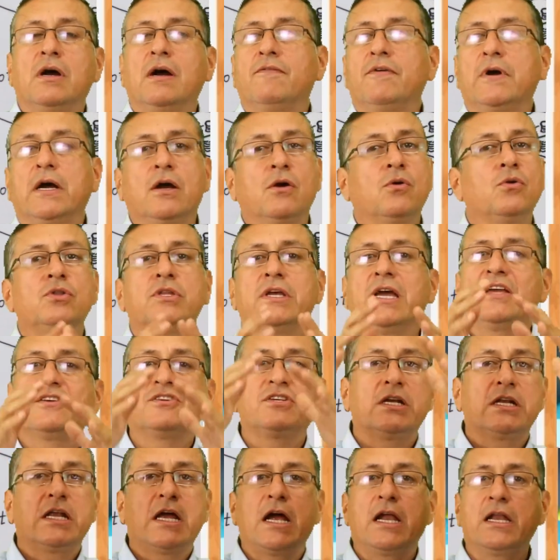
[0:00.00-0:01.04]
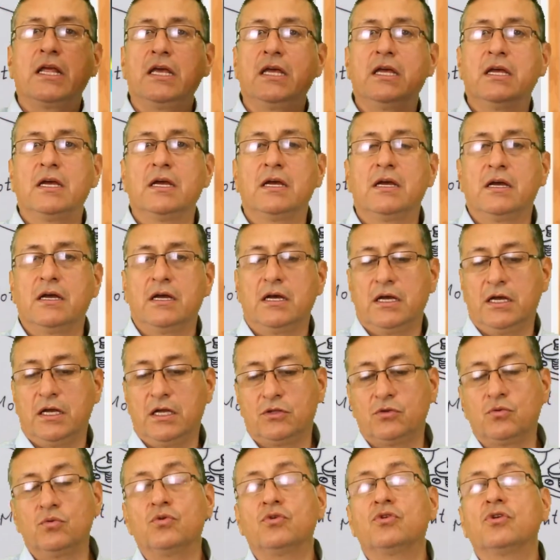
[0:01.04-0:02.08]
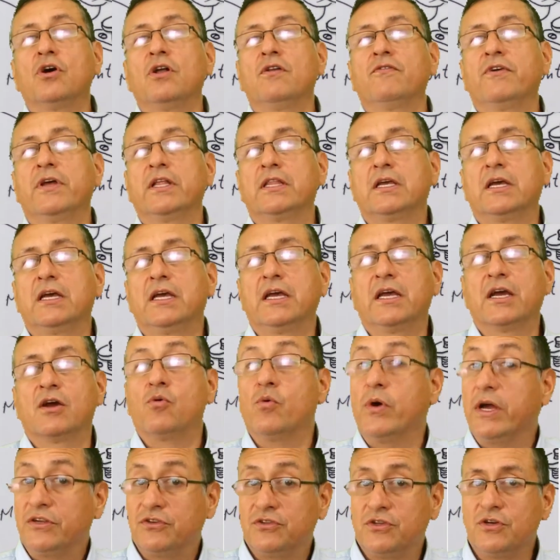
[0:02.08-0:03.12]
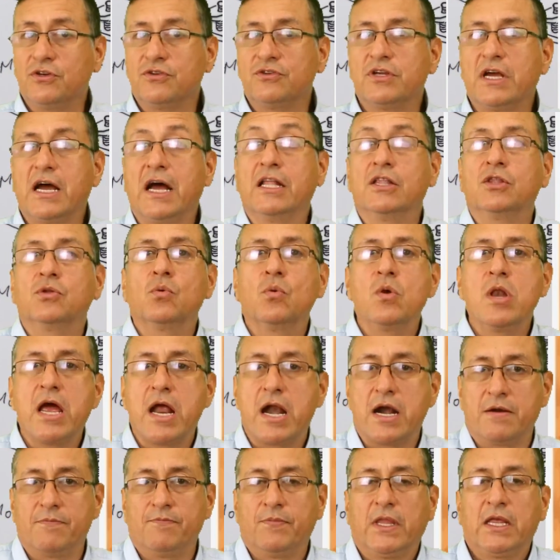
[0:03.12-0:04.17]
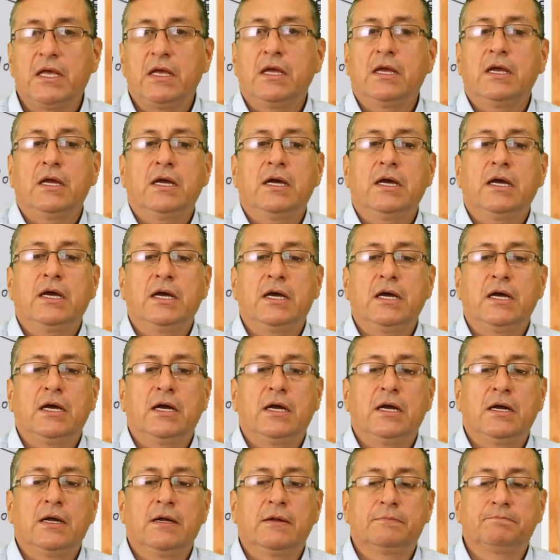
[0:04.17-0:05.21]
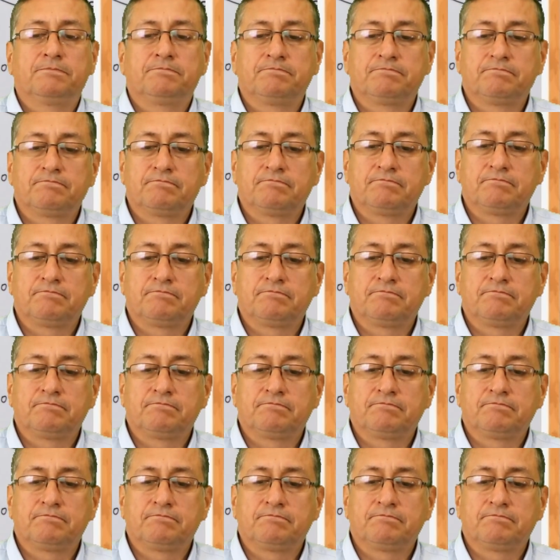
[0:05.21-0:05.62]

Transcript: you have a good scenario uh, to solve it, uh, questions and to learn. Um,